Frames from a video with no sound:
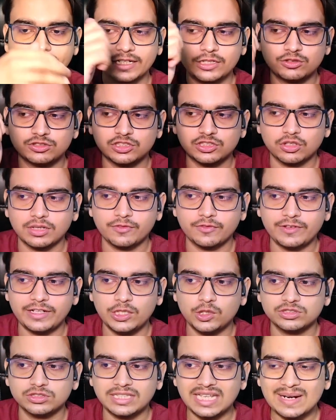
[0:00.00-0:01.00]
I can use it on a
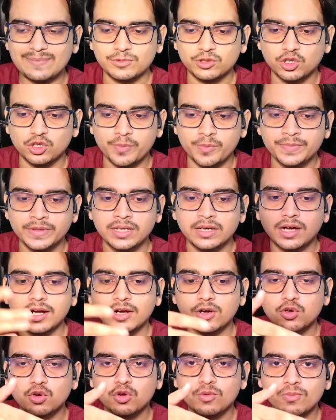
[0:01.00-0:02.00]
Windows laptop, a
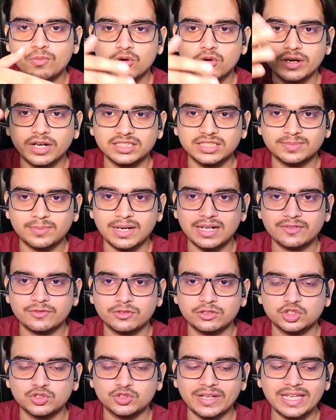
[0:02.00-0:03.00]
Chromebook, a
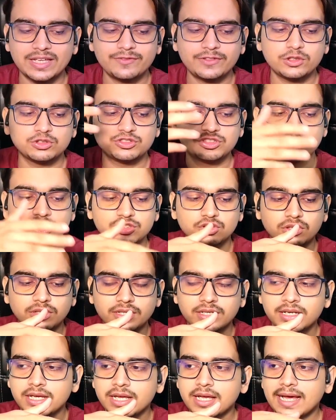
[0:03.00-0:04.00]
smartphone. So I have used this on
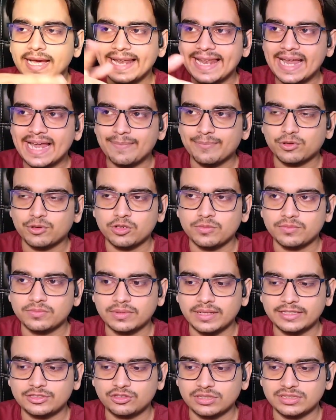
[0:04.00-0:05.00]
a laptop,
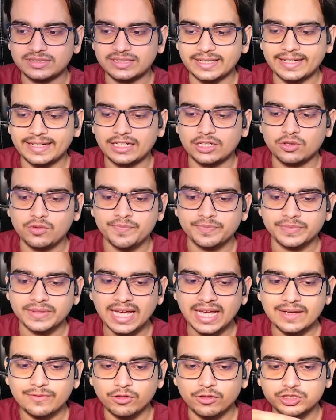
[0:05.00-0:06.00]
as you can see right now.
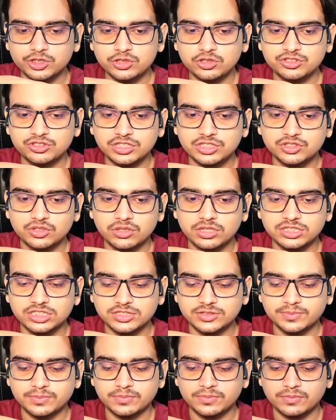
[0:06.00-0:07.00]
I have also used this on a
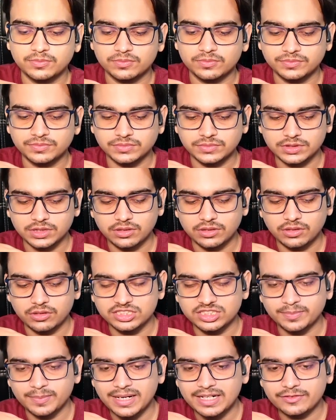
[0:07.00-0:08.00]

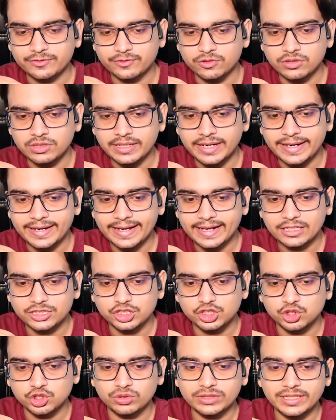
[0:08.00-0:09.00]
smartphone, and I'll
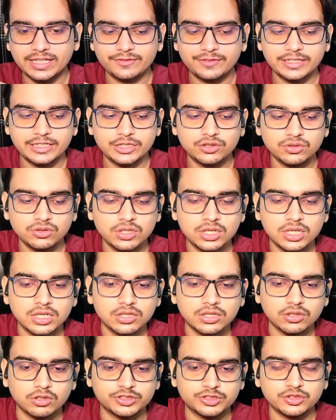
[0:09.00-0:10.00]
show that video
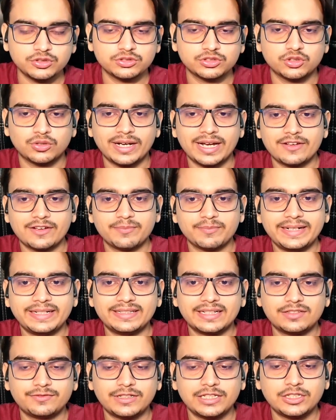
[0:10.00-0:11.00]
also. So I have made
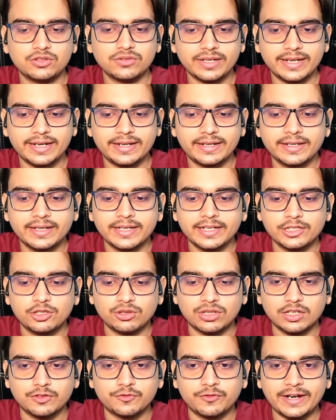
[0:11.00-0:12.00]
that video, and
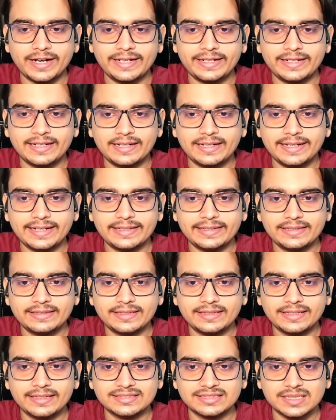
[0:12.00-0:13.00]
you can find it linked in
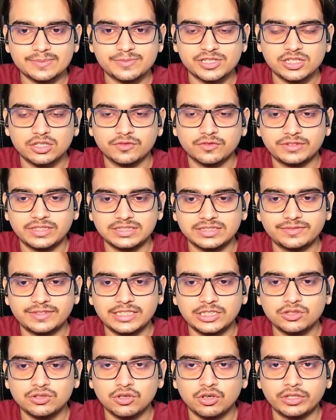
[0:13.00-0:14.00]
the description of this
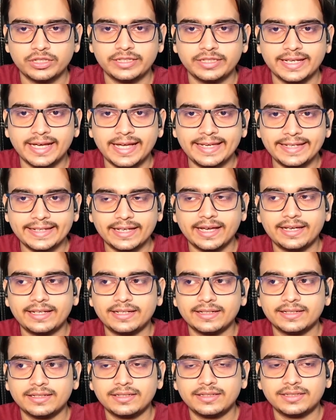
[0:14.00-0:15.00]
video or in the
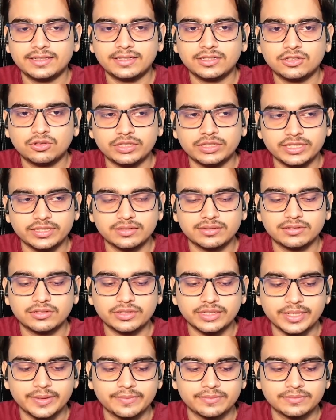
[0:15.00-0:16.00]
icon here or here.
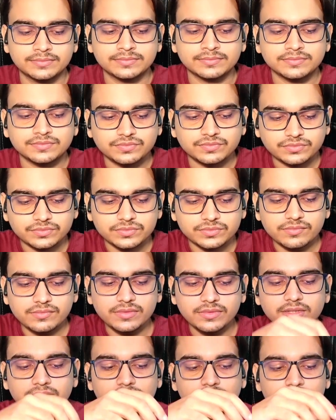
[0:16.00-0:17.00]
Okay.
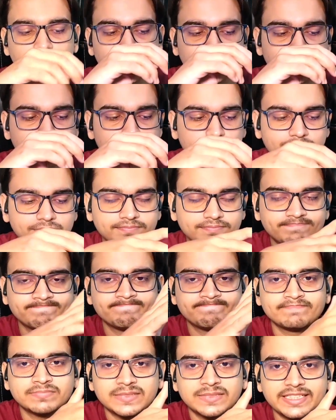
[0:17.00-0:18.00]
So
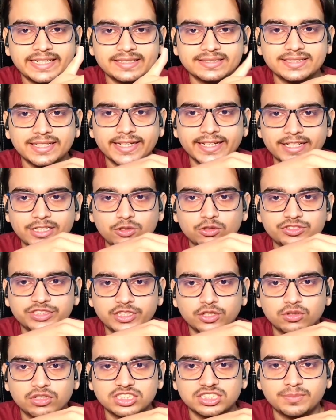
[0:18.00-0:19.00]
yes, I can use
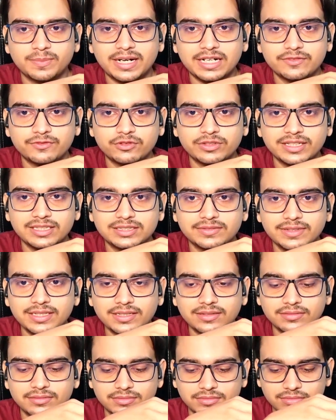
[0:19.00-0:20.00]
it on a smartphone as
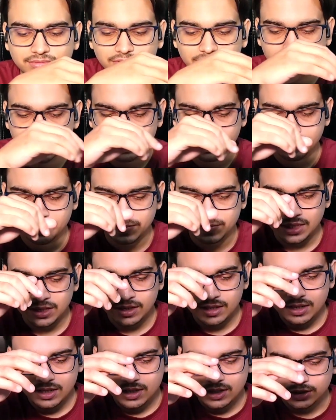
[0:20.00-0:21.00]
well. Okay.
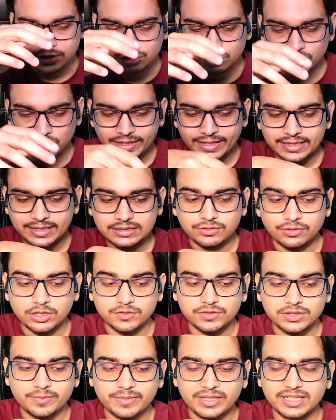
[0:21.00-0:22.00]
So that is one
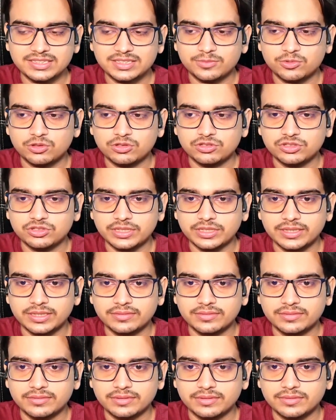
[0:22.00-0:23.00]
of the biggest pros. Okay.
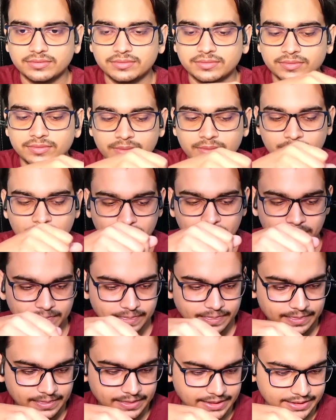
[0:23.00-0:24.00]

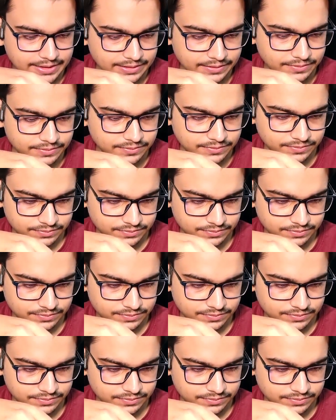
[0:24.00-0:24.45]
Then